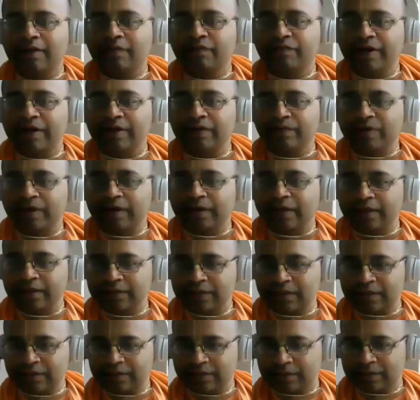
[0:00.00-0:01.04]
are five working
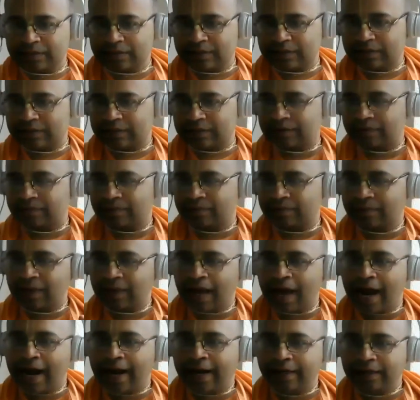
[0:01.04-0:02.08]
senses.
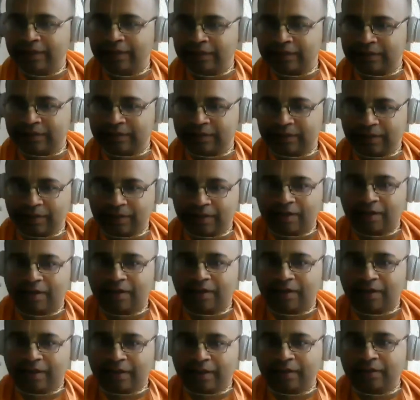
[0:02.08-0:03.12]
Hands,
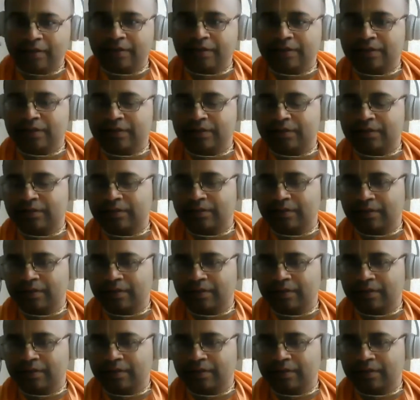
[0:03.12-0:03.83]
legs,